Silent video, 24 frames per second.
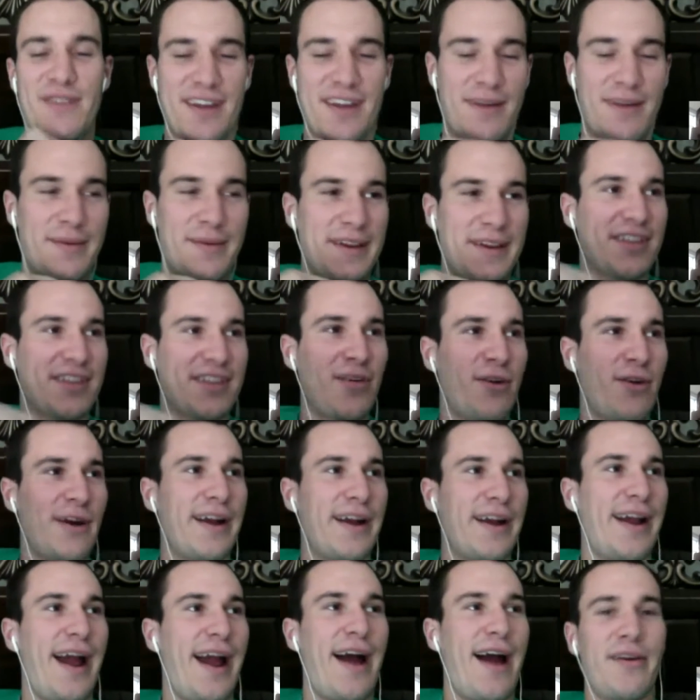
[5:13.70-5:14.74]
me a
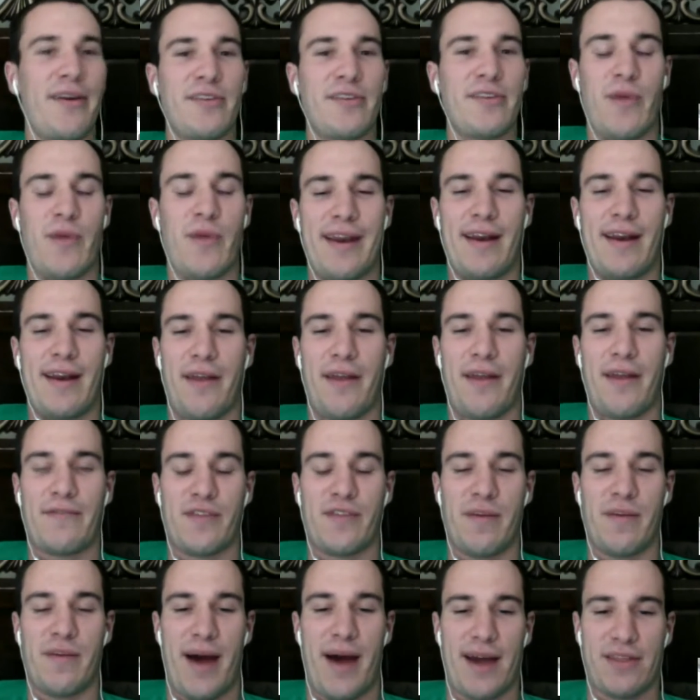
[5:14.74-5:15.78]
story how he was waiting online
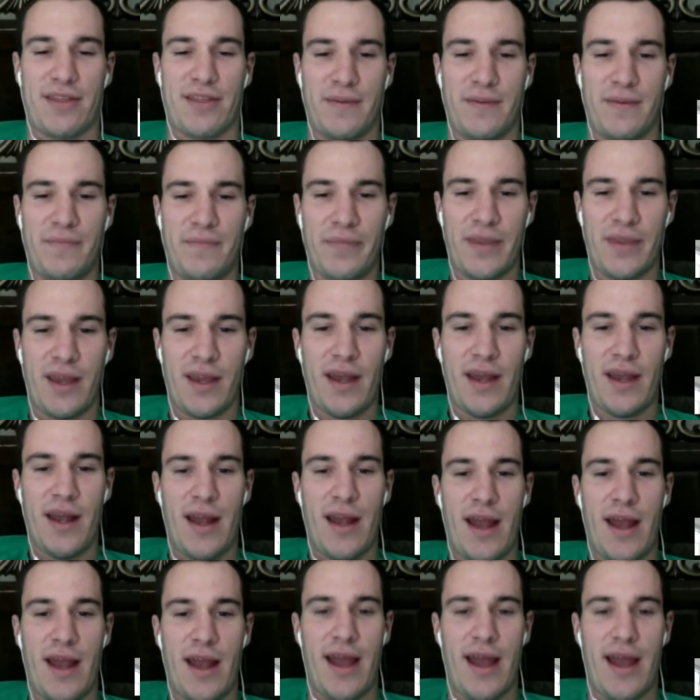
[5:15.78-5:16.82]
for the bathroom,
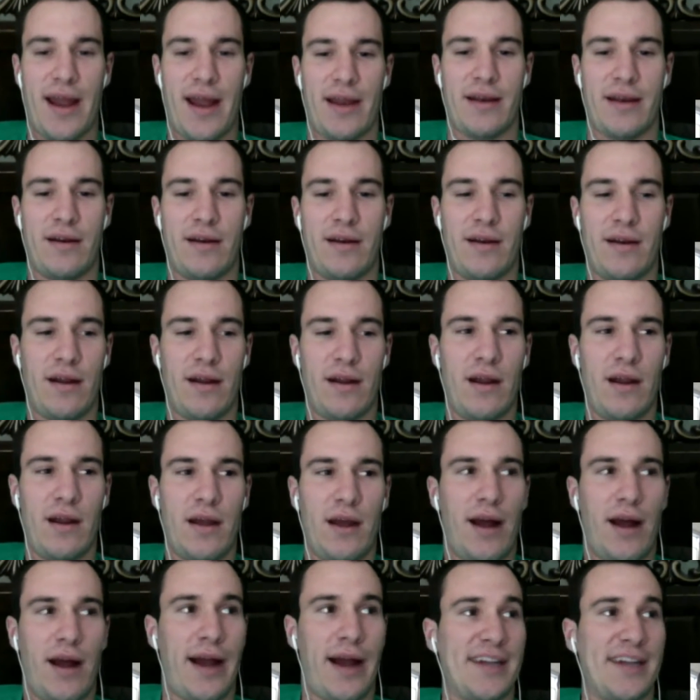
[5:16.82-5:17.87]
and
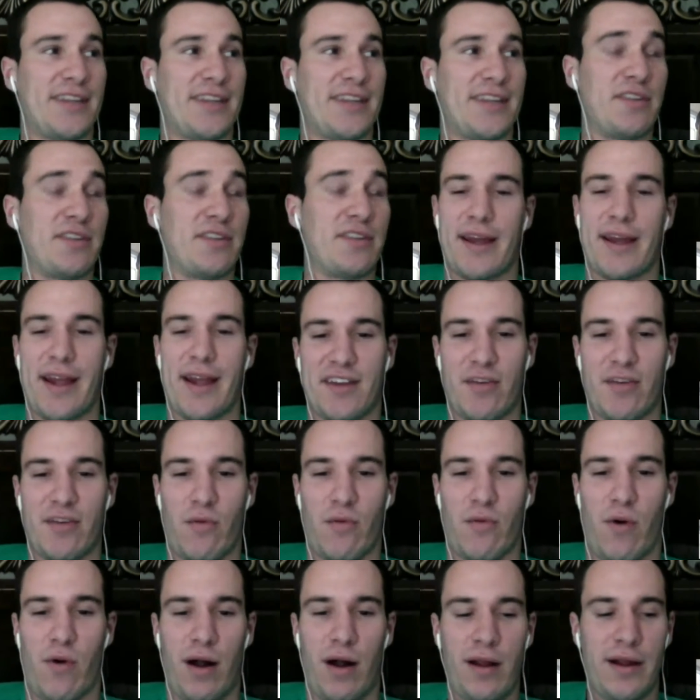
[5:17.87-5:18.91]
I guess he was like against a
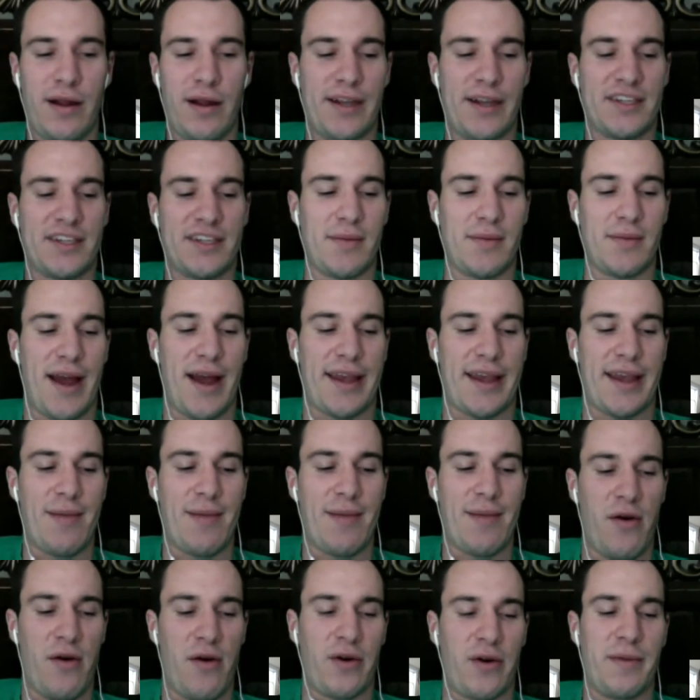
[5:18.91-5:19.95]
wall, and some guy came
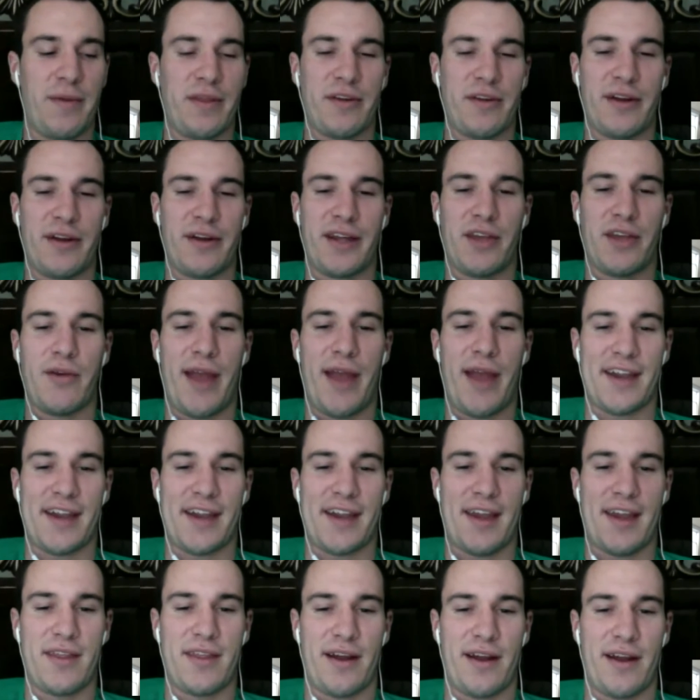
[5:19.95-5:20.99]
over to him, and they're like, "You can't
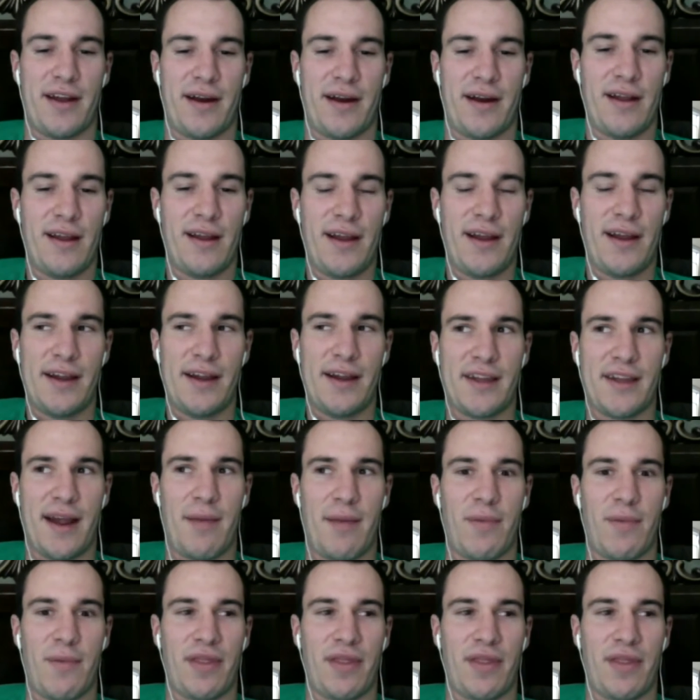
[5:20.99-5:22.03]
stand there." It's like,
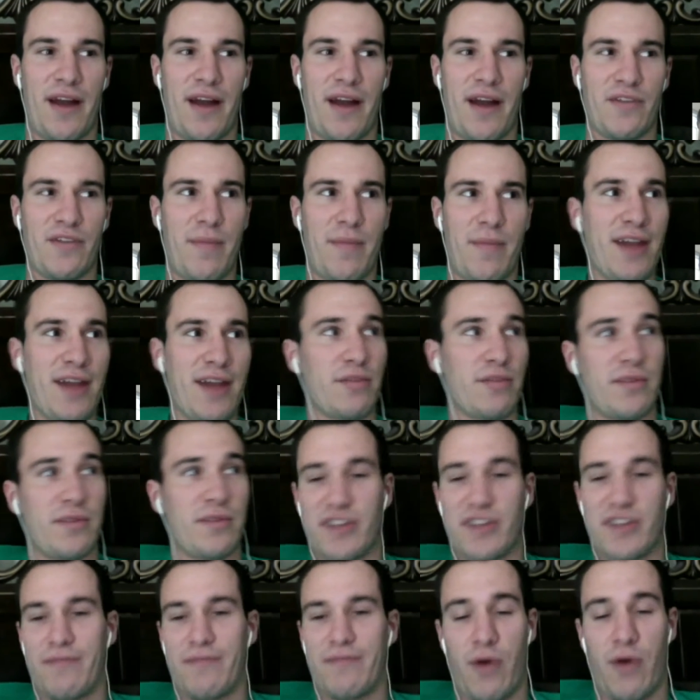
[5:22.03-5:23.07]
I'm in line for the bathroom. There's
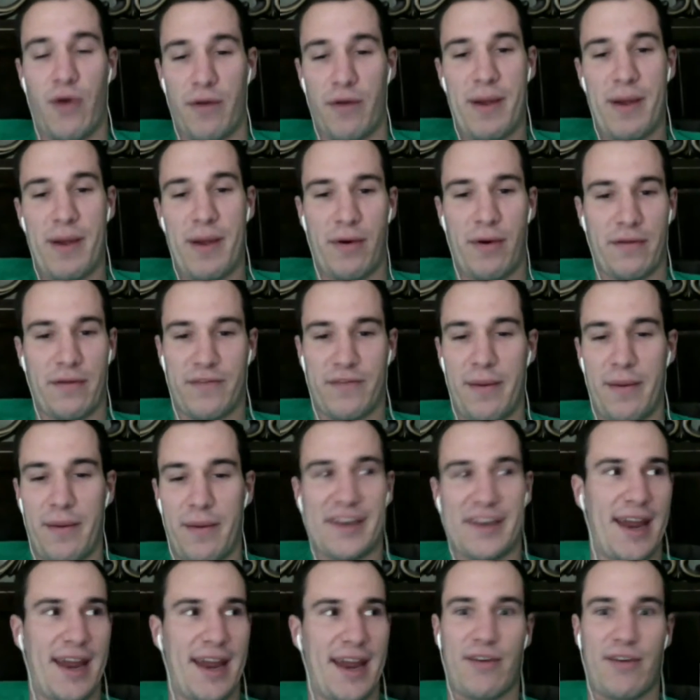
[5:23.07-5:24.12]
like 4 people in front of me
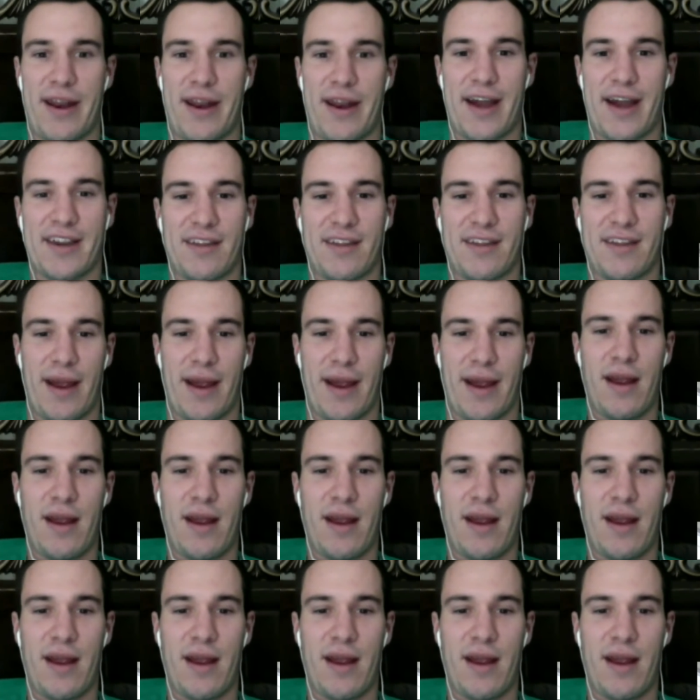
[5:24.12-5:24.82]
standing right next to me,